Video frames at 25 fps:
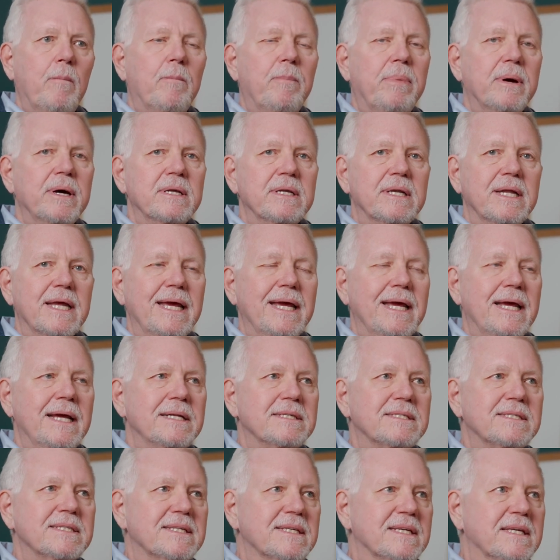but
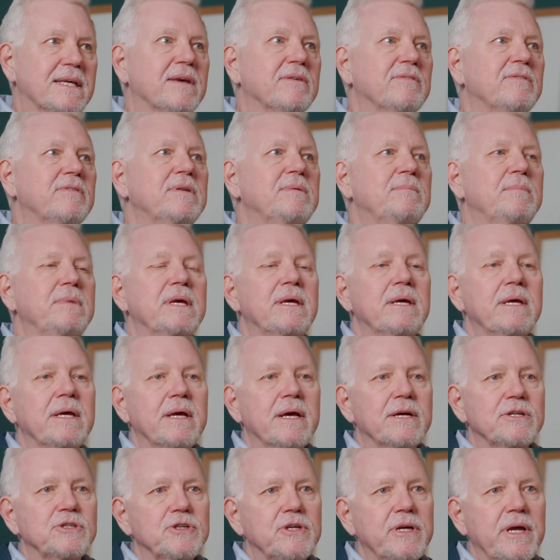it's given
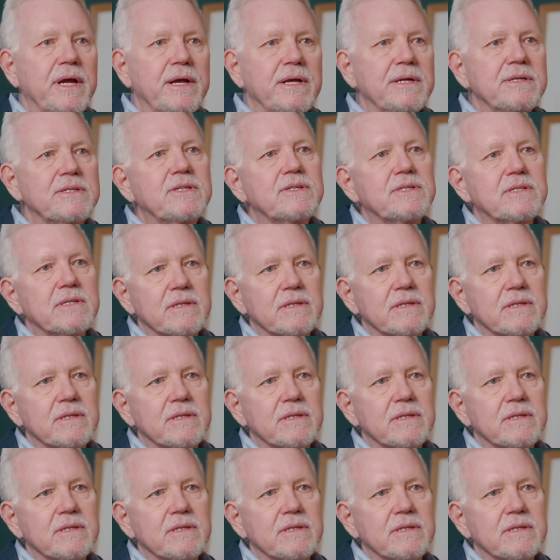me a chance